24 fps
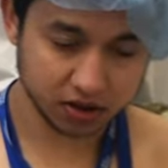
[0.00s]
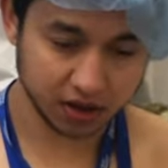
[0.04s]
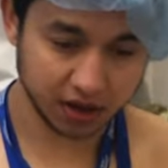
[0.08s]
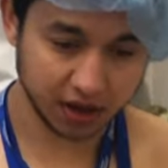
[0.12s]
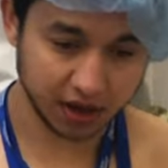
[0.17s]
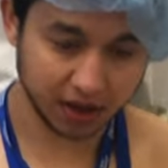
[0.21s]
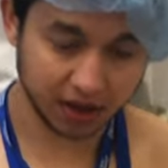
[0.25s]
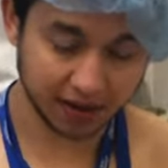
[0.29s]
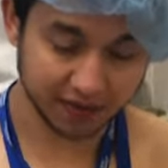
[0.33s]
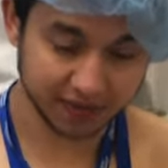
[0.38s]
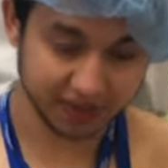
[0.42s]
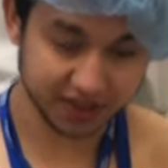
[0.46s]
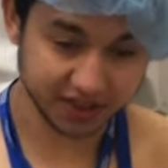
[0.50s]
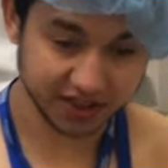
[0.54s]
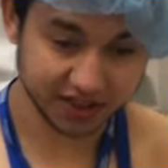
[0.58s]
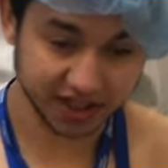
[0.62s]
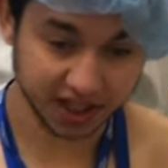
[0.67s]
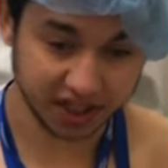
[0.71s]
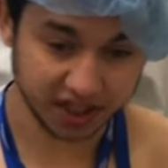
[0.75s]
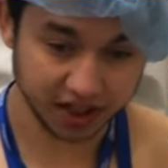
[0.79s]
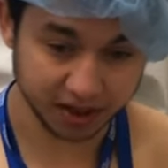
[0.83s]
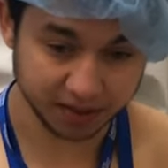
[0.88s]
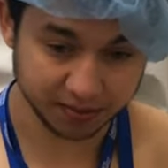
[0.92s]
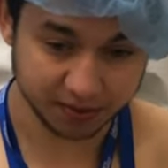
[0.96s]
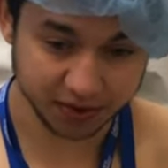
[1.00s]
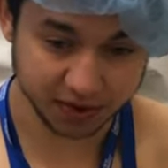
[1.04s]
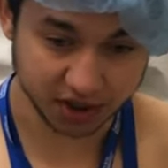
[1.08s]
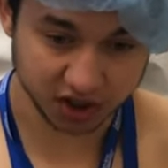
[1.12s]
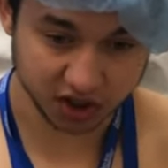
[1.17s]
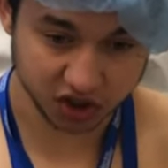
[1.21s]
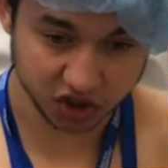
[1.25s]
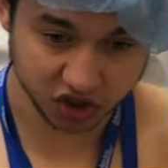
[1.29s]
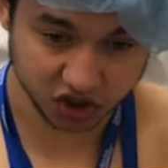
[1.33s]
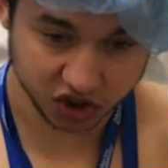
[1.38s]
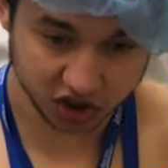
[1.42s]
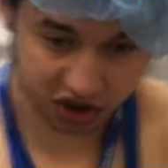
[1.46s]
I have to stand up to
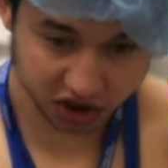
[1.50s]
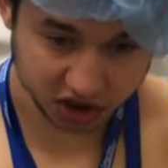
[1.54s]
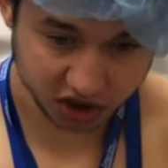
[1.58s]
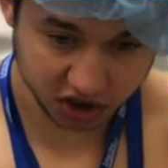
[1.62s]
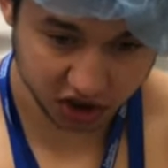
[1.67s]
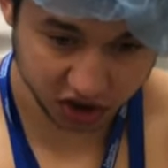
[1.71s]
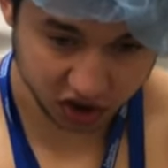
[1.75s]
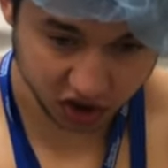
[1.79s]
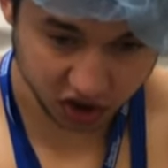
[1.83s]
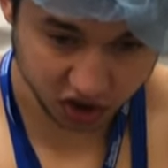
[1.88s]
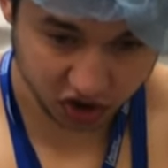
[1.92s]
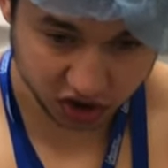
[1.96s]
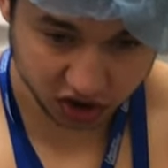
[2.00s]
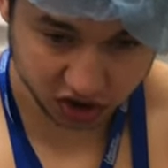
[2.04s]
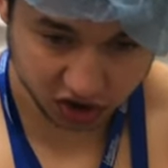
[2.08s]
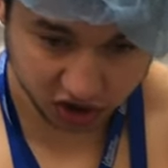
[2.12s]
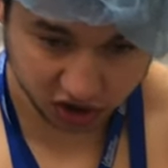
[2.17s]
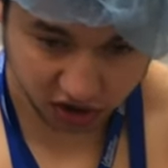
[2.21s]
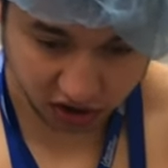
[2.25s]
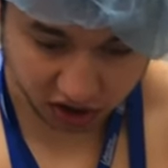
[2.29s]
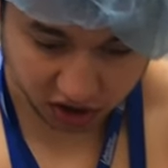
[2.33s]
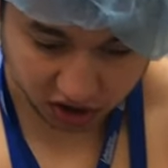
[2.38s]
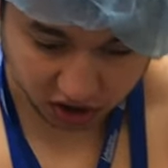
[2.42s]
get changed.